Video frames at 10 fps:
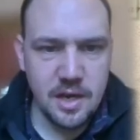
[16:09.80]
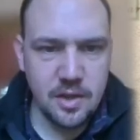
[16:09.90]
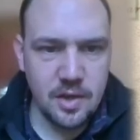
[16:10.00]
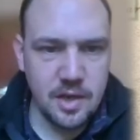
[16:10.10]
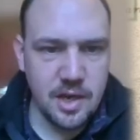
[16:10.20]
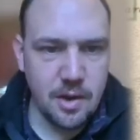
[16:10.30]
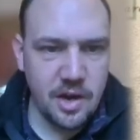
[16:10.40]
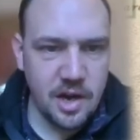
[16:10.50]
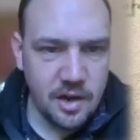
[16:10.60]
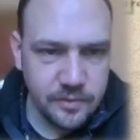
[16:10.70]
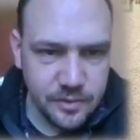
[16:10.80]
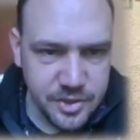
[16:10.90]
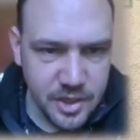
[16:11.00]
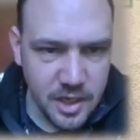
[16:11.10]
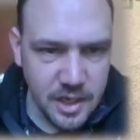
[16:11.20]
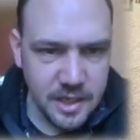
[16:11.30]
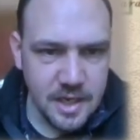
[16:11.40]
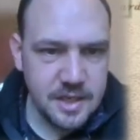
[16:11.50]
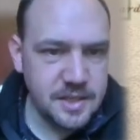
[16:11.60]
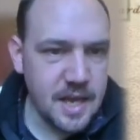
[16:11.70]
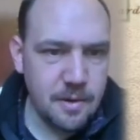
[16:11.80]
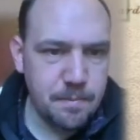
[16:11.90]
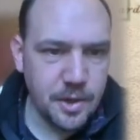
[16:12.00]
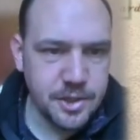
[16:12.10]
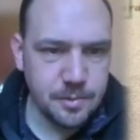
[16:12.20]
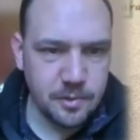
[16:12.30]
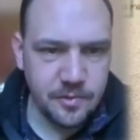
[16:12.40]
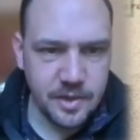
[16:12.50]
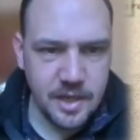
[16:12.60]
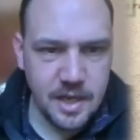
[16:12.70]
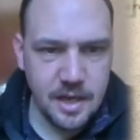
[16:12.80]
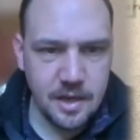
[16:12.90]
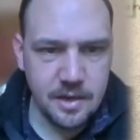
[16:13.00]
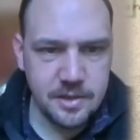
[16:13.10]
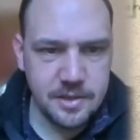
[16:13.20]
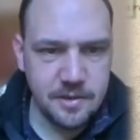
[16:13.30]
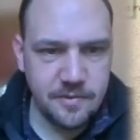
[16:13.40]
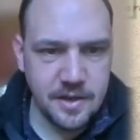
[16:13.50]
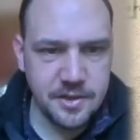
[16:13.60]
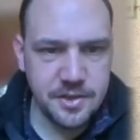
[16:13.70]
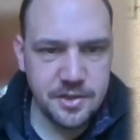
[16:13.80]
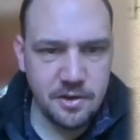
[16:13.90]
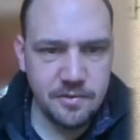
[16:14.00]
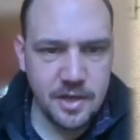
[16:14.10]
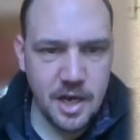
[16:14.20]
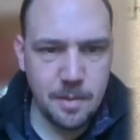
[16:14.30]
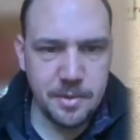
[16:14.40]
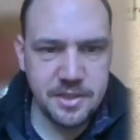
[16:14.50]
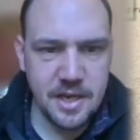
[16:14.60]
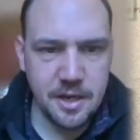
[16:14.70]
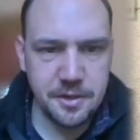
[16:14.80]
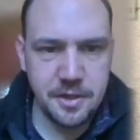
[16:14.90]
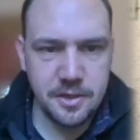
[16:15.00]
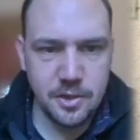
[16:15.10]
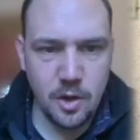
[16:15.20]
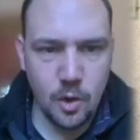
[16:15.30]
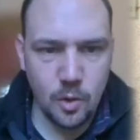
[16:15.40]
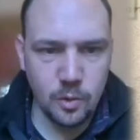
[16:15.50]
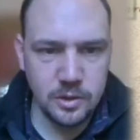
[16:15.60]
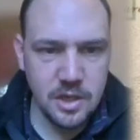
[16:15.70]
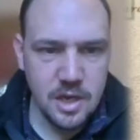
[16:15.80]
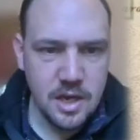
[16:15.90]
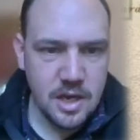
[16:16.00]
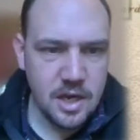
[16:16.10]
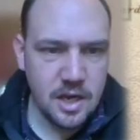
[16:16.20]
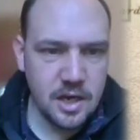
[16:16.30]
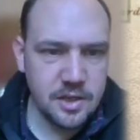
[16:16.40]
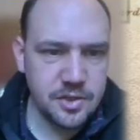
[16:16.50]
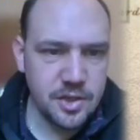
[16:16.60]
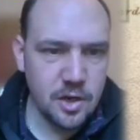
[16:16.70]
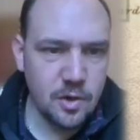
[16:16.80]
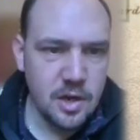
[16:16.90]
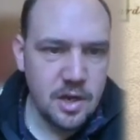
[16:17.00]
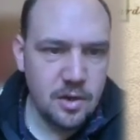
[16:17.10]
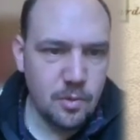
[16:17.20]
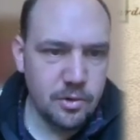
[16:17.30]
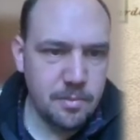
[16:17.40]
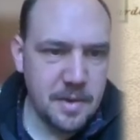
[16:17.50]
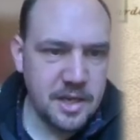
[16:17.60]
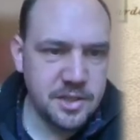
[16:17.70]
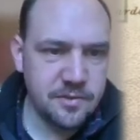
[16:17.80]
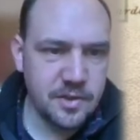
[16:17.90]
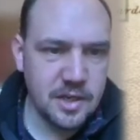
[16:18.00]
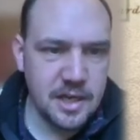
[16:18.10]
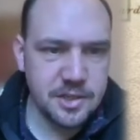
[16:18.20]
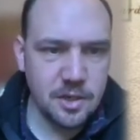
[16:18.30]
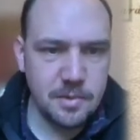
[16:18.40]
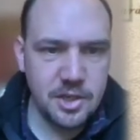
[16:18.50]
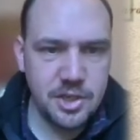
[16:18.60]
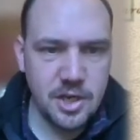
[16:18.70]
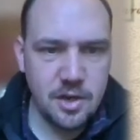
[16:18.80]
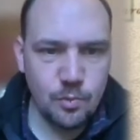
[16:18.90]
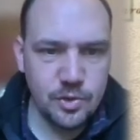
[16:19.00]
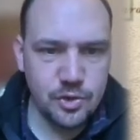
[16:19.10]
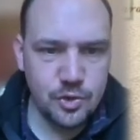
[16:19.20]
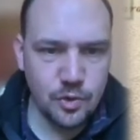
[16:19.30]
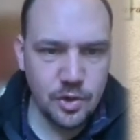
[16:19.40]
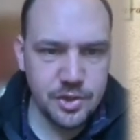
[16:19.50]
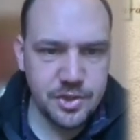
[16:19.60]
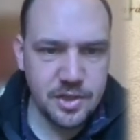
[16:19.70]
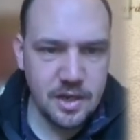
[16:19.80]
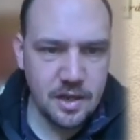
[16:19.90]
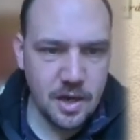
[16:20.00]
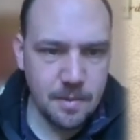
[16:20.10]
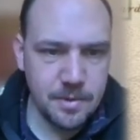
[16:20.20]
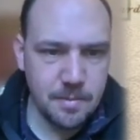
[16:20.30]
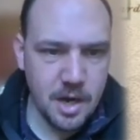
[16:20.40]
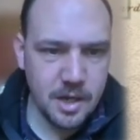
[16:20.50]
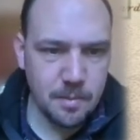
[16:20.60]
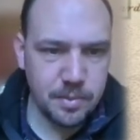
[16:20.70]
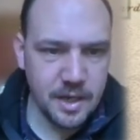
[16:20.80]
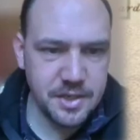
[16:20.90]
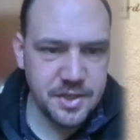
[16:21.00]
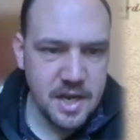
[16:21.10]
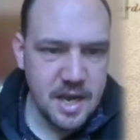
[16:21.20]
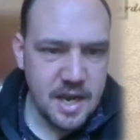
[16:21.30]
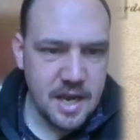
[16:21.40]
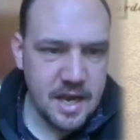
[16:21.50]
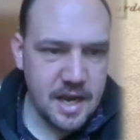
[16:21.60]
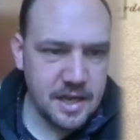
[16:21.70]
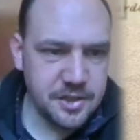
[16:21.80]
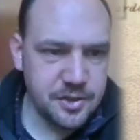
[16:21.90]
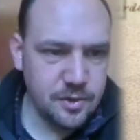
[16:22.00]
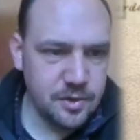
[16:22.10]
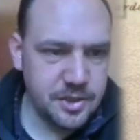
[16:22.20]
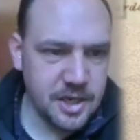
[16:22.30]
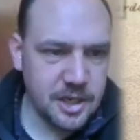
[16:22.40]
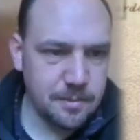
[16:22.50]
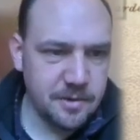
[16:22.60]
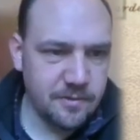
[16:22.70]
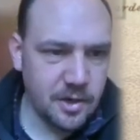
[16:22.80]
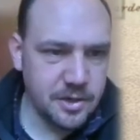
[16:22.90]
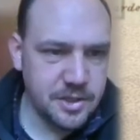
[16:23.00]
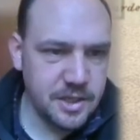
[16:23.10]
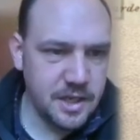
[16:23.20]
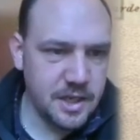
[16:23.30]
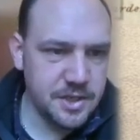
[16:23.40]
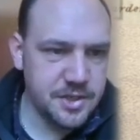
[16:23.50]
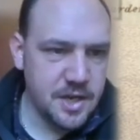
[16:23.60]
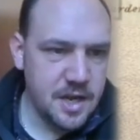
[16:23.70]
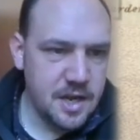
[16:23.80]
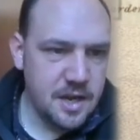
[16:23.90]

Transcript: the lower half of Stirling, it's now impossible for the defenders of the upper town to hold, and so what remains of the Glasgow militia withdraws up the marketplace, as do the gentlemen volunteers